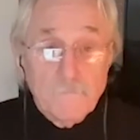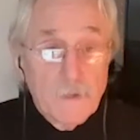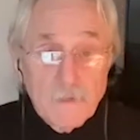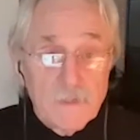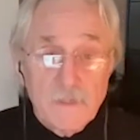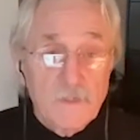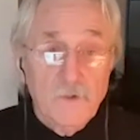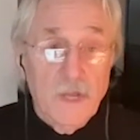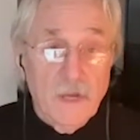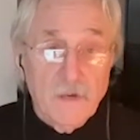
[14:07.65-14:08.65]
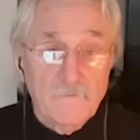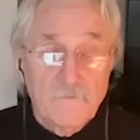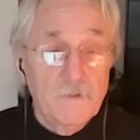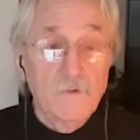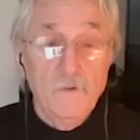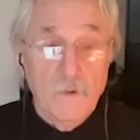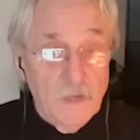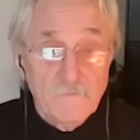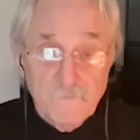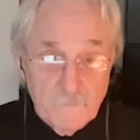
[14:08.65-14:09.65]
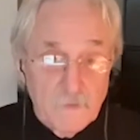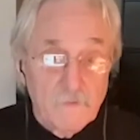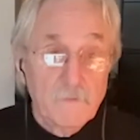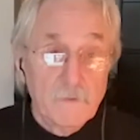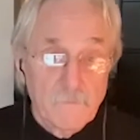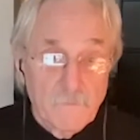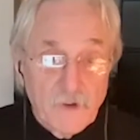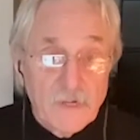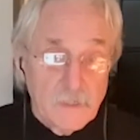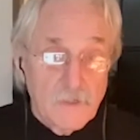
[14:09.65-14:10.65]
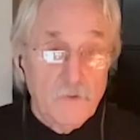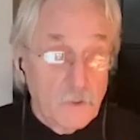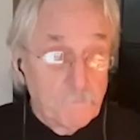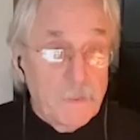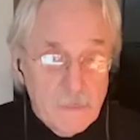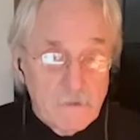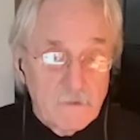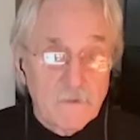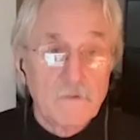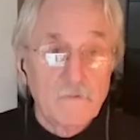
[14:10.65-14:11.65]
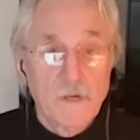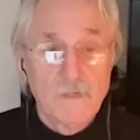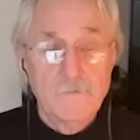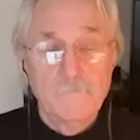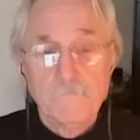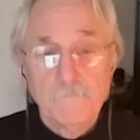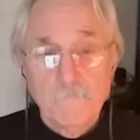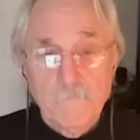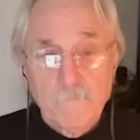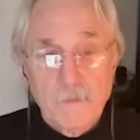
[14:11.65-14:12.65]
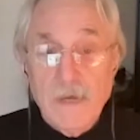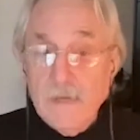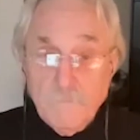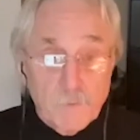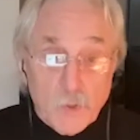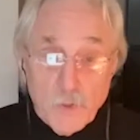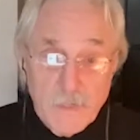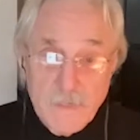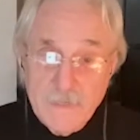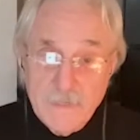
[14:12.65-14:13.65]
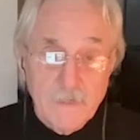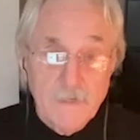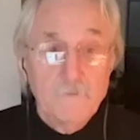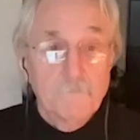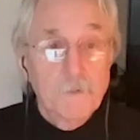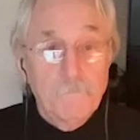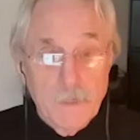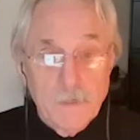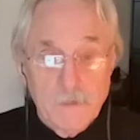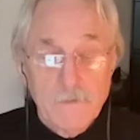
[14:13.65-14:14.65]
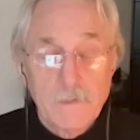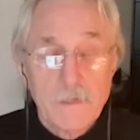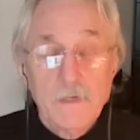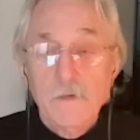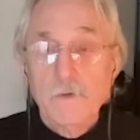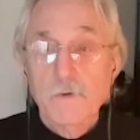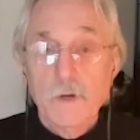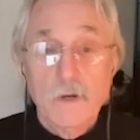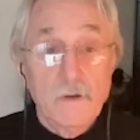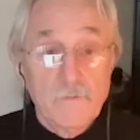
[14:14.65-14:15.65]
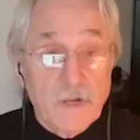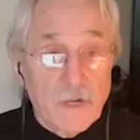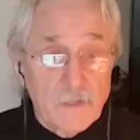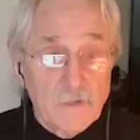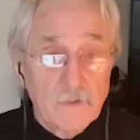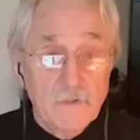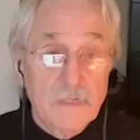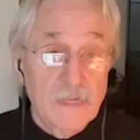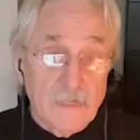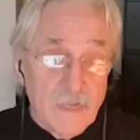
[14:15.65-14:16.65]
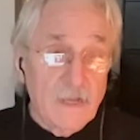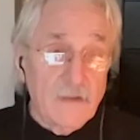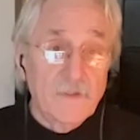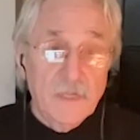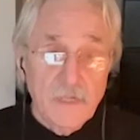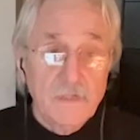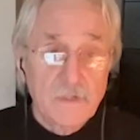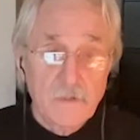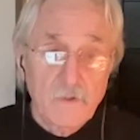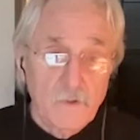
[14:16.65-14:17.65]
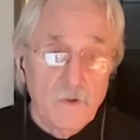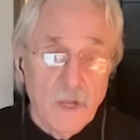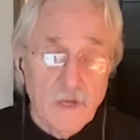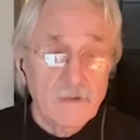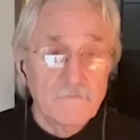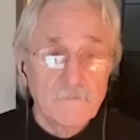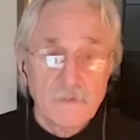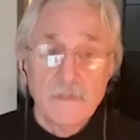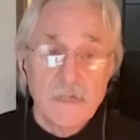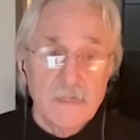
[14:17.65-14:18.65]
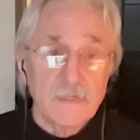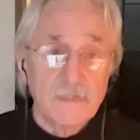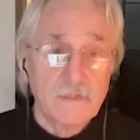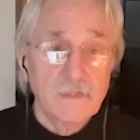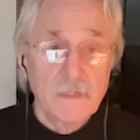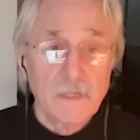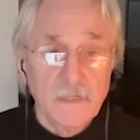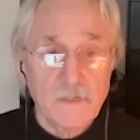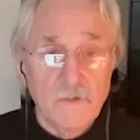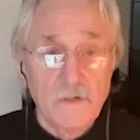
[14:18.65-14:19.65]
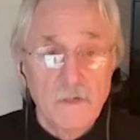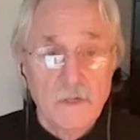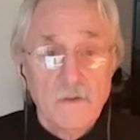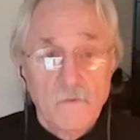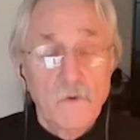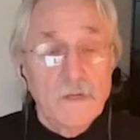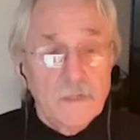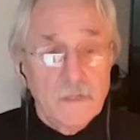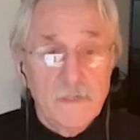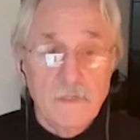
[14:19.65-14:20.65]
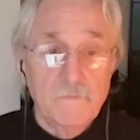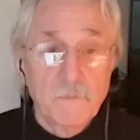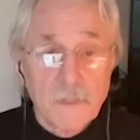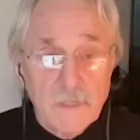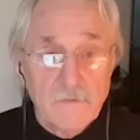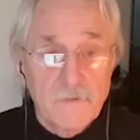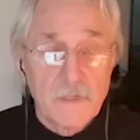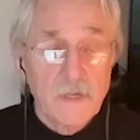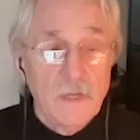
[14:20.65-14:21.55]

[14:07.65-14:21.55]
parents who have friends who are peers, right, not employees, but peers who are of color, tend to have kids who have less racist beliefs.